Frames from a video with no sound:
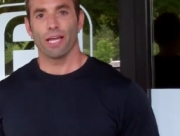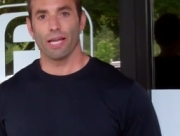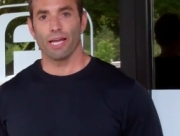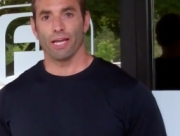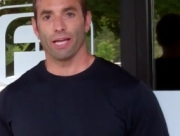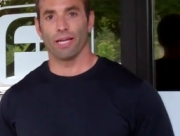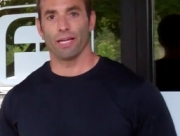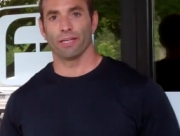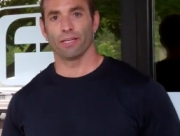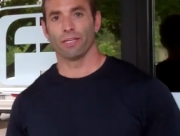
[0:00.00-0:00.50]

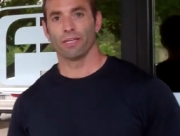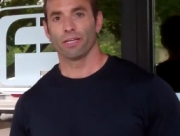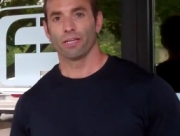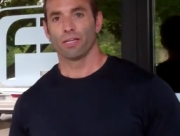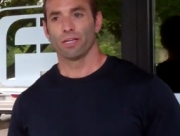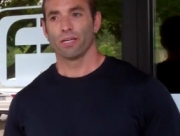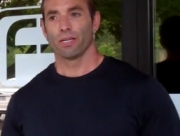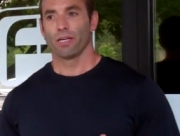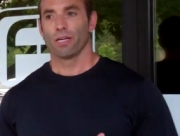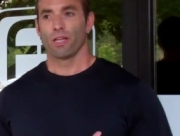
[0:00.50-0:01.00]
in
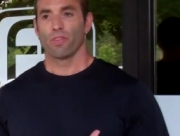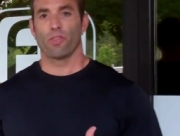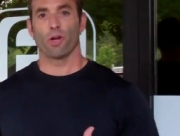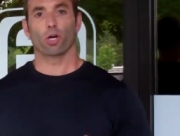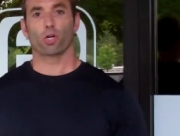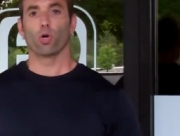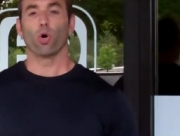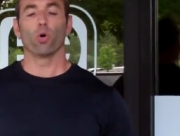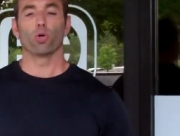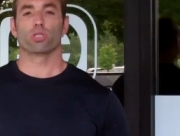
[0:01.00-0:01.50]

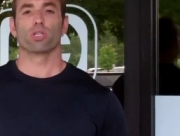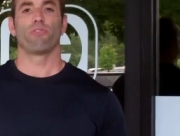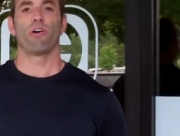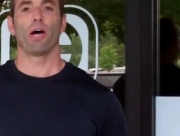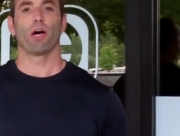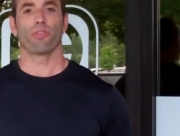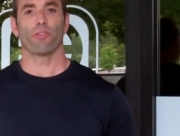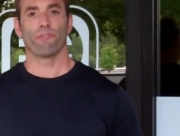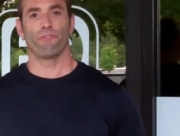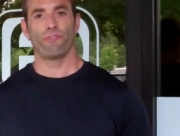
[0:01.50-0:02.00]
their goals of
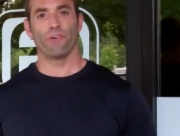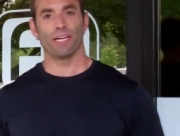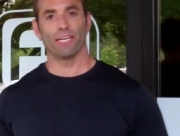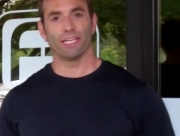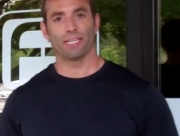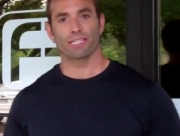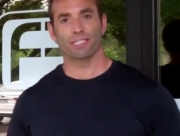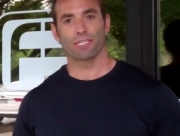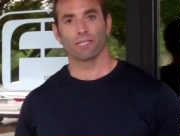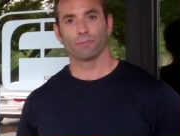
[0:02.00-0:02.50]
health and
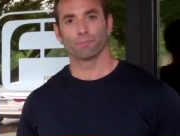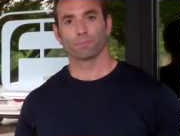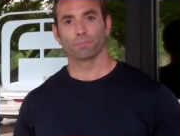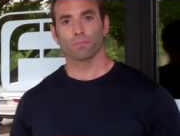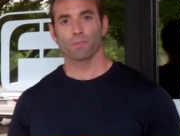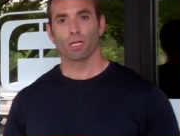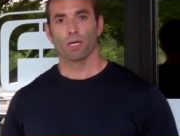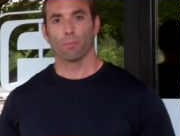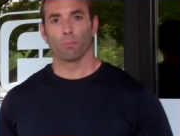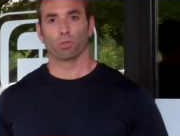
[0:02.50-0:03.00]
fitness.
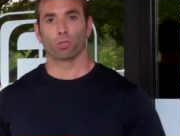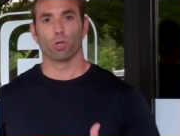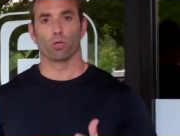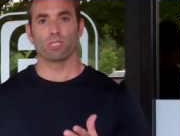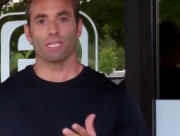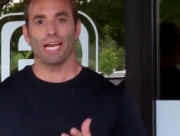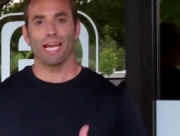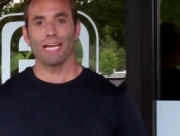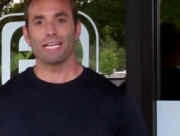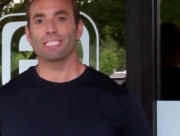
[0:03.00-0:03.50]
But
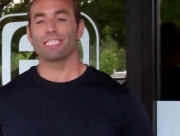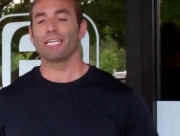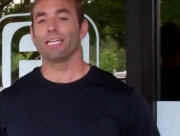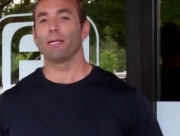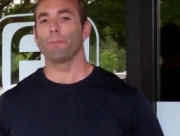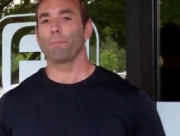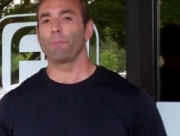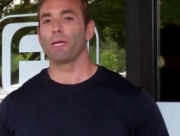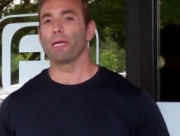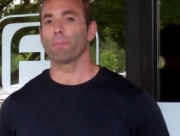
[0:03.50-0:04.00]
those
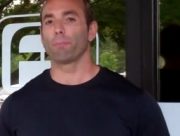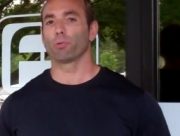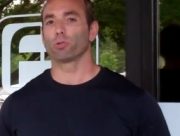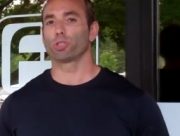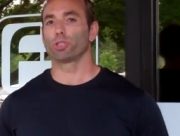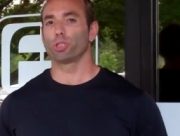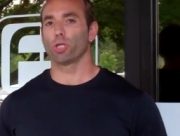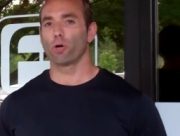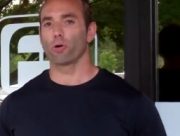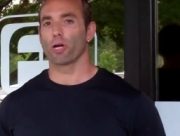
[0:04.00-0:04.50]
18 people
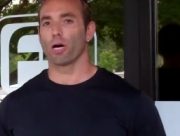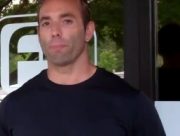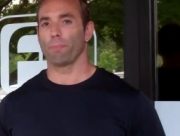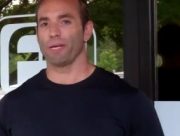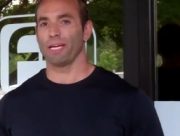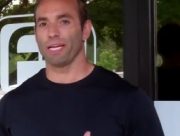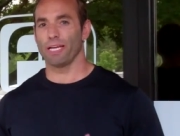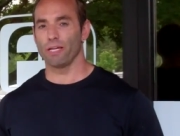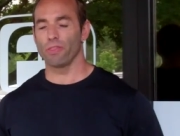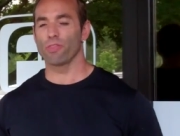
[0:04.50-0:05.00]
showed up
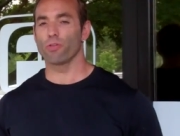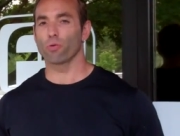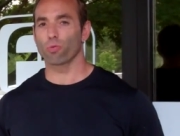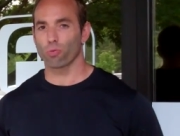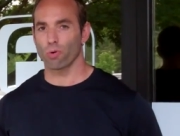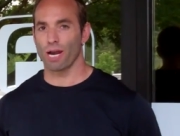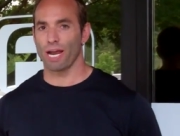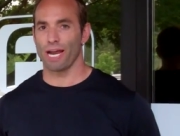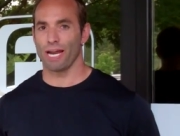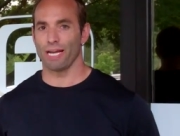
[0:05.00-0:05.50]
in the
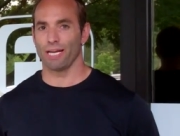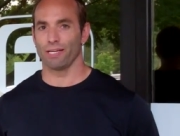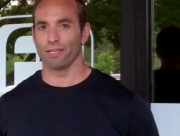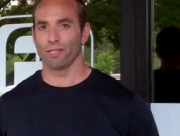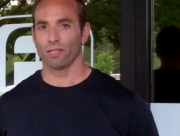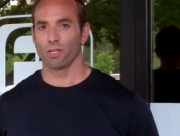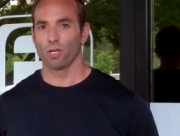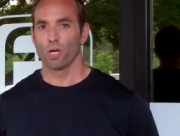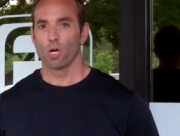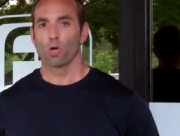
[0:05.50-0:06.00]
rain,
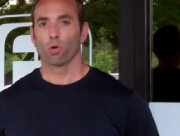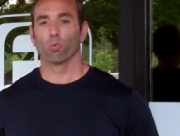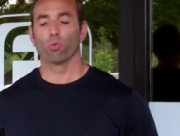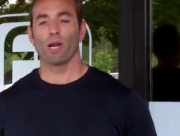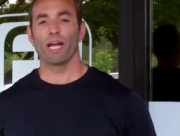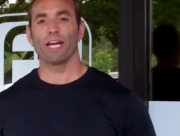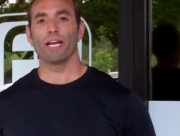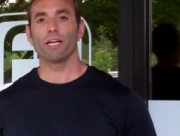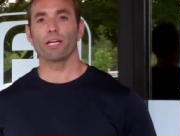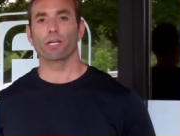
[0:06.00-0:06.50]

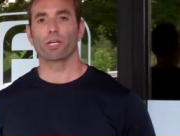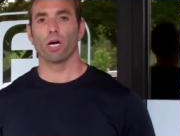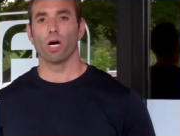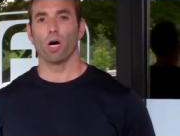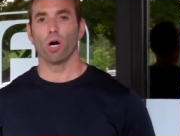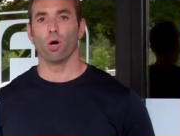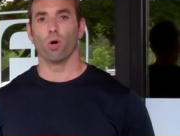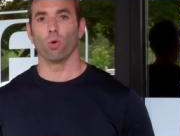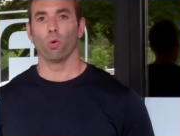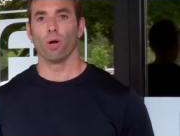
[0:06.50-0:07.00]
ready to
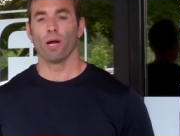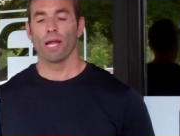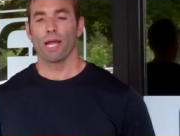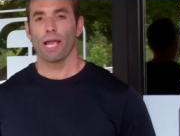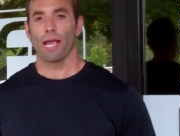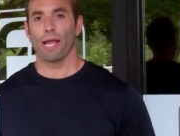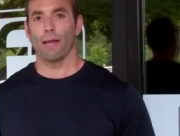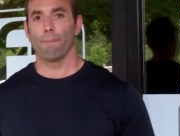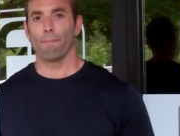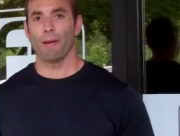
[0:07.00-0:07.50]
go,
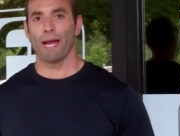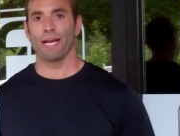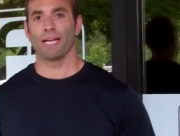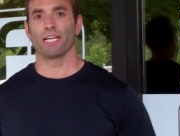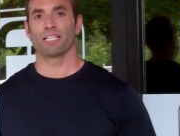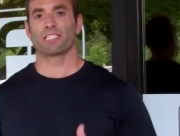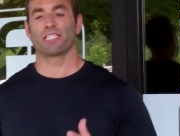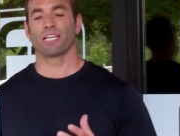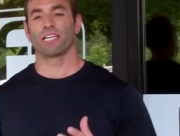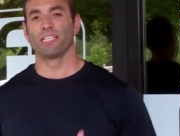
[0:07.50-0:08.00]
and
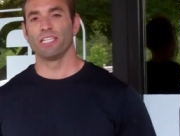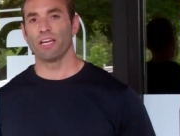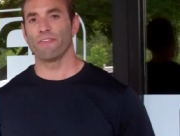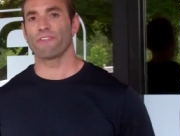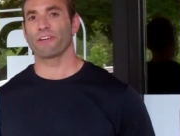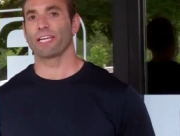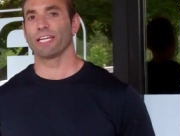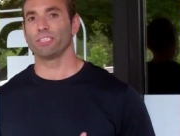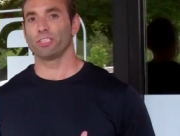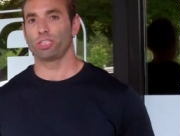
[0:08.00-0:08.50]
made a
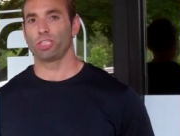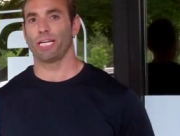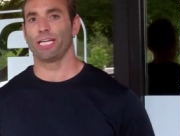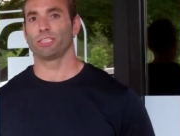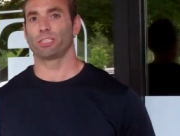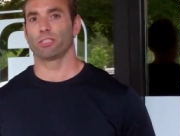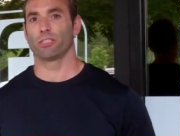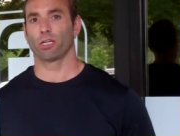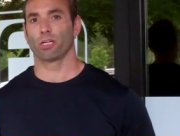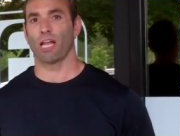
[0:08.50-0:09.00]
significant
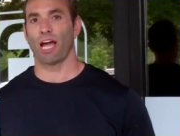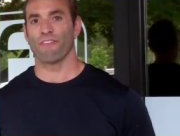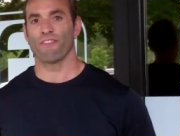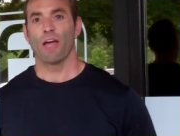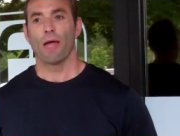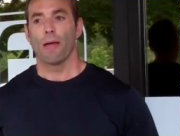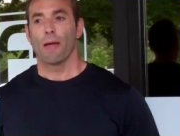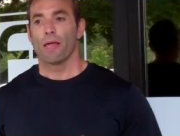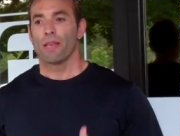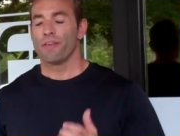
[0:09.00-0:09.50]
change in their
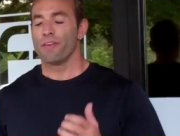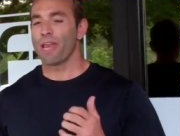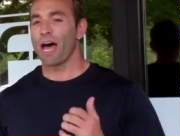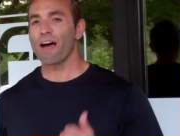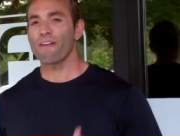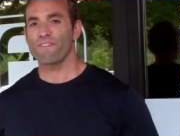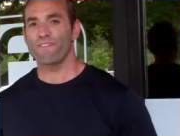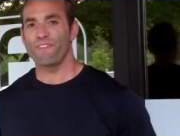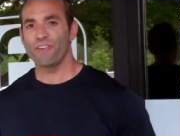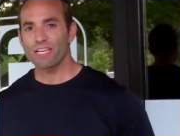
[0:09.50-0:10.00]
life.
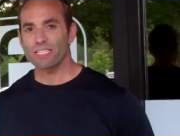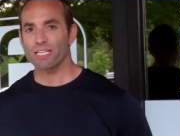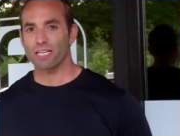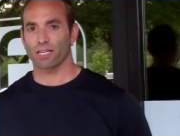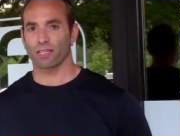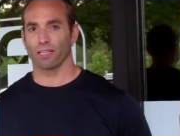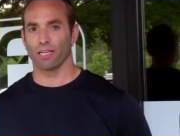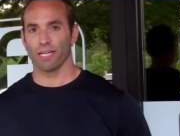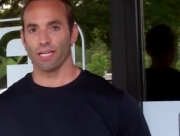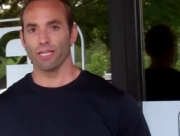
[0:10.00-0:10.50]
Not
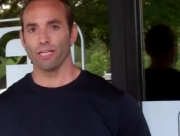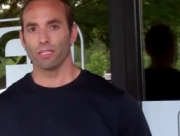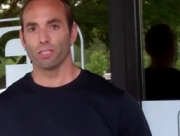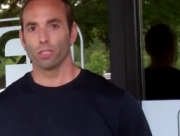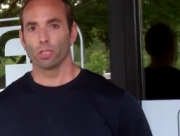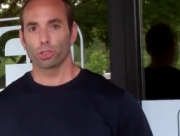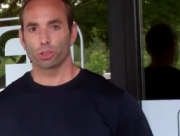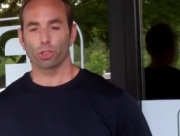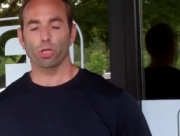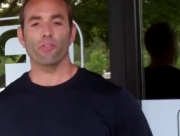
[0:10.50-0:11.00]
physically,
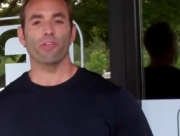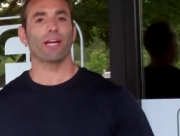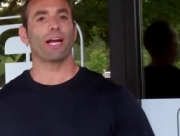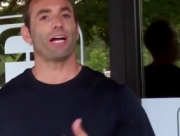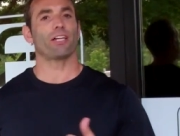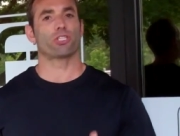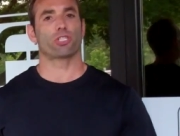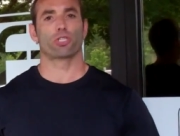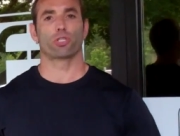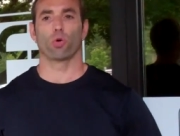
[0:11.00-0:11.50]
sure they
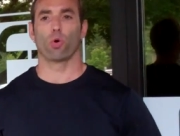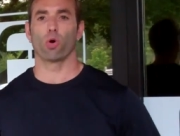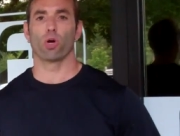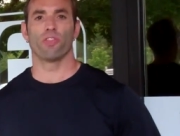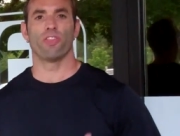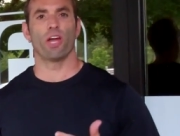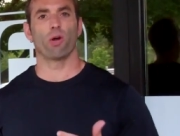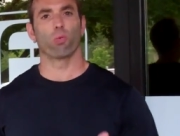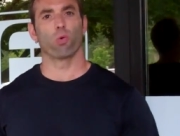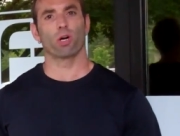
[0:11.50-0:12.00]
got sore
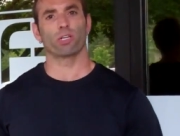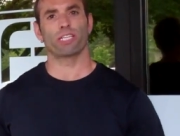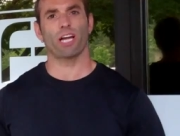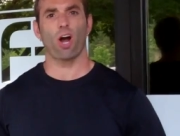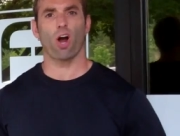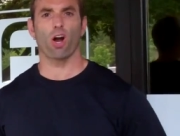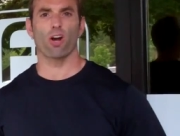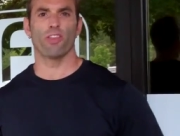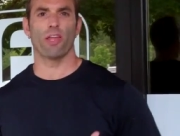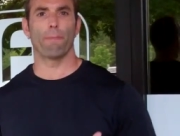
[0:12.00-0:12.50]
and they worked
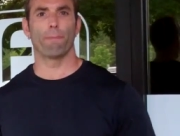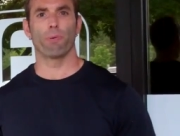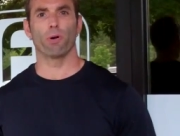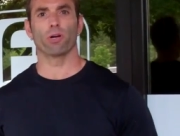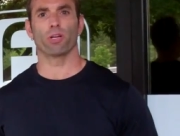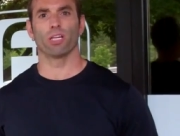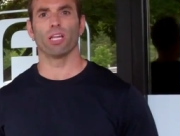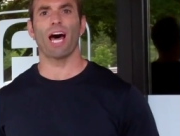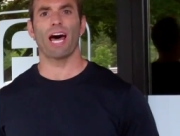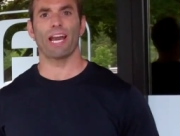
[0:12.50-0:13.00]
out hard and they
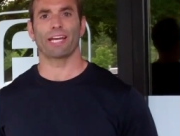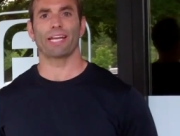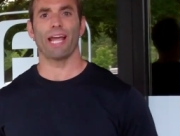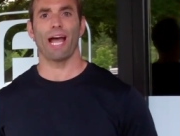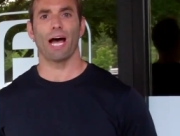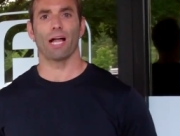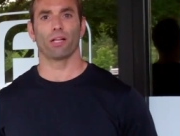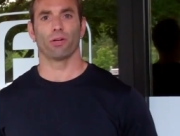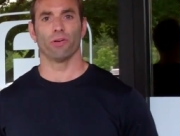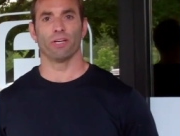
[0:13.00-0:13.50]
burned a lot of
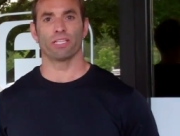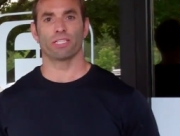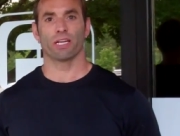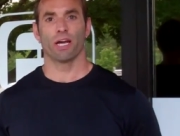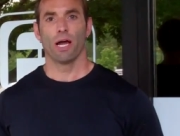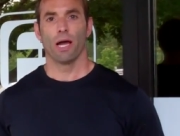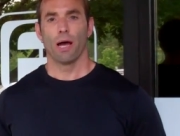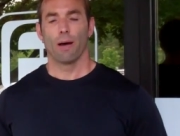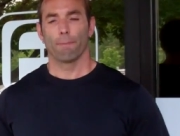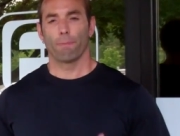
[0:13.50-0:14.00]
calories,
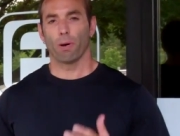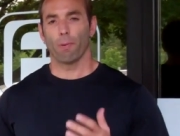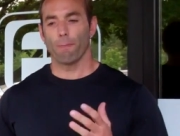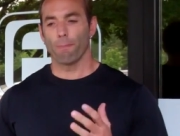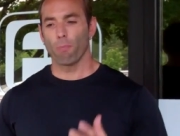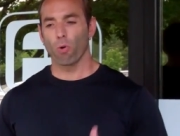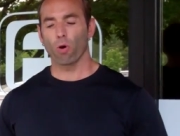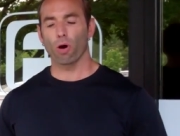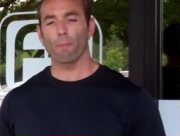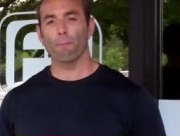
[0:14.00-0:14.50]
but
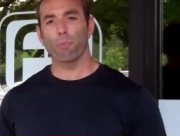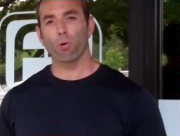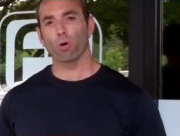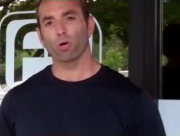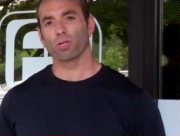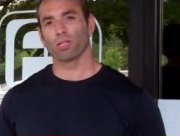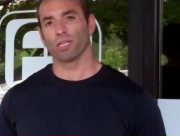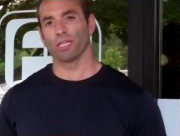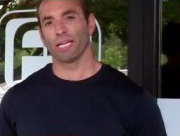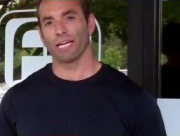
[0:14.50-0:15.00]
more
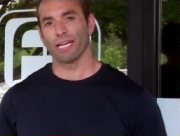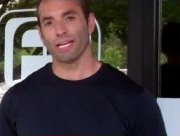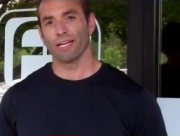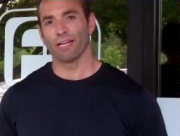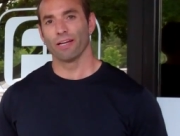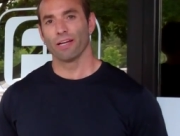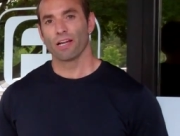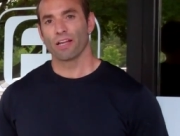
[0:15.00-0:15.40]
importantly,